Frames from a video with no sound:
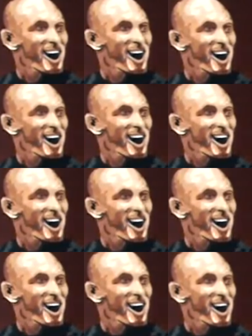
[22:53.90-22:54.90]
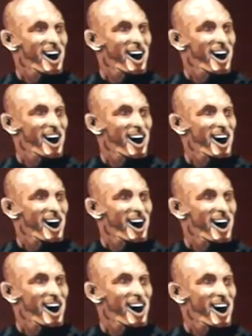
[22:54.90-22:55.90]

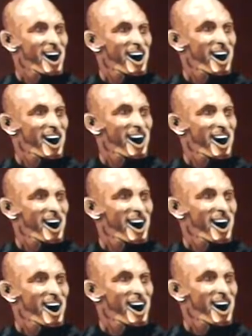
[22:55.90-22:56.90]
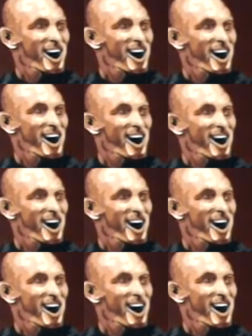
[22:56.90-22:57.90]

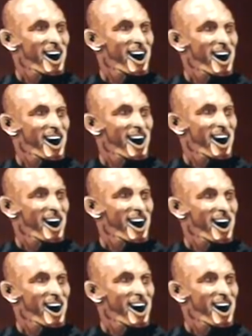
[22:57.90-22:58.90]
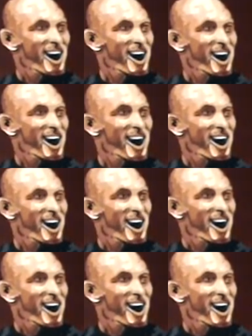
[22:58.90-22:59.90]

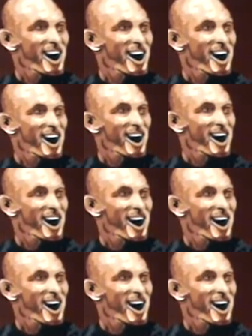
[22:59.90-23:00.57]
The person shown says nothing.